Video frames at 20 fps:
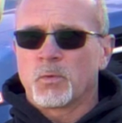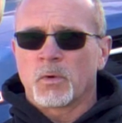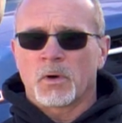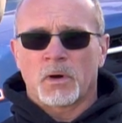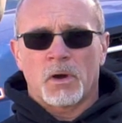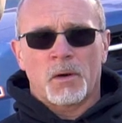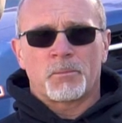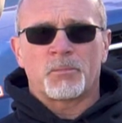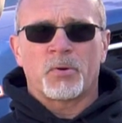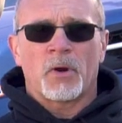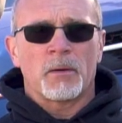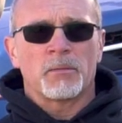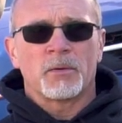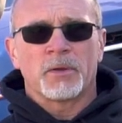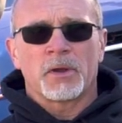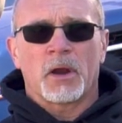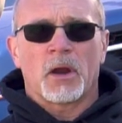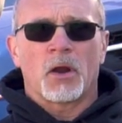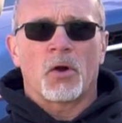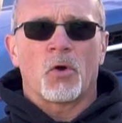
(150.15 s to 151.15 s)
We're
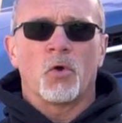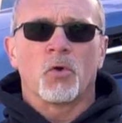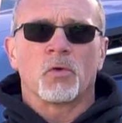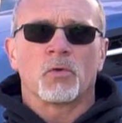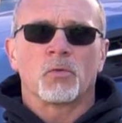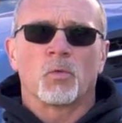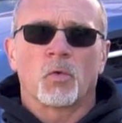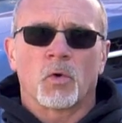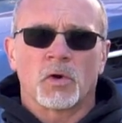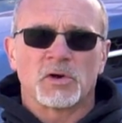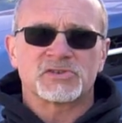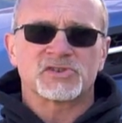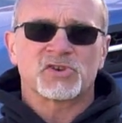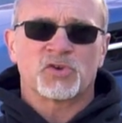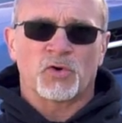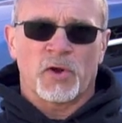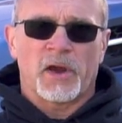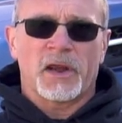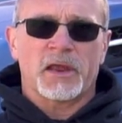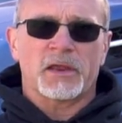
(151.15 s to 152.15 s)
probably our own worst
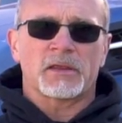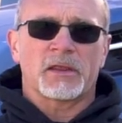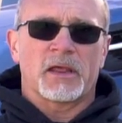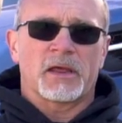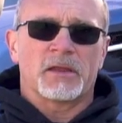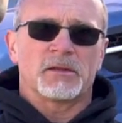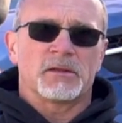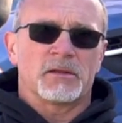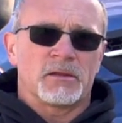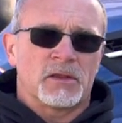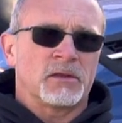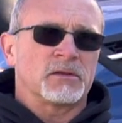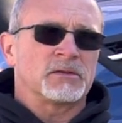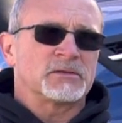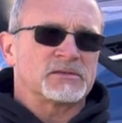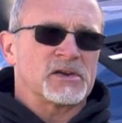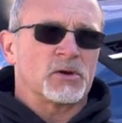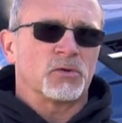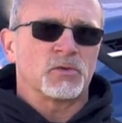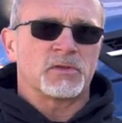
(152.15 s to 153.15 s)
critic
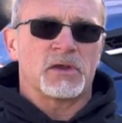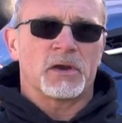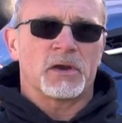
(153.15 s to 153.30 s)
that's out